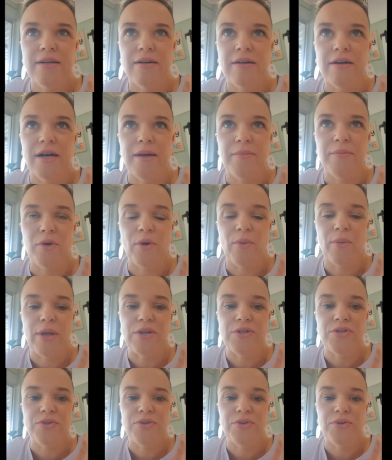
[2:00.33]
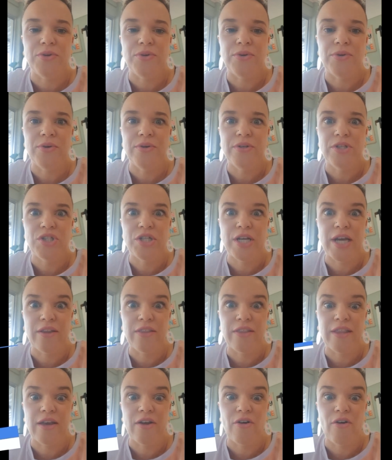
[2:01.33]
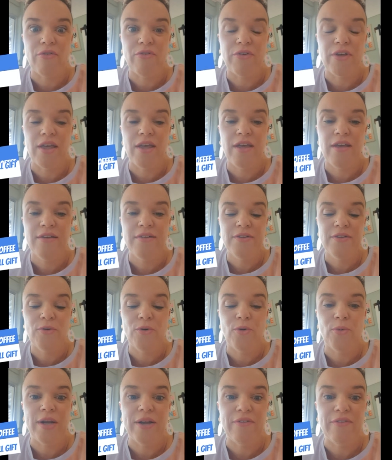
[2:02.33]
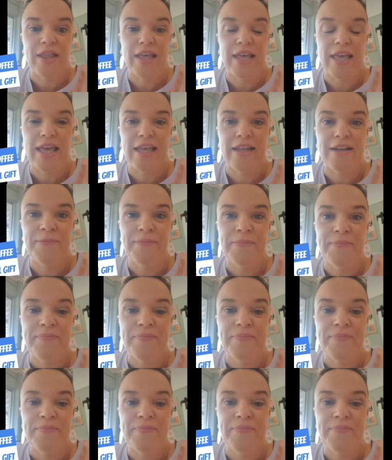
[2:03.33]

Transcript: I'm going to shout their coffee or whatever they get,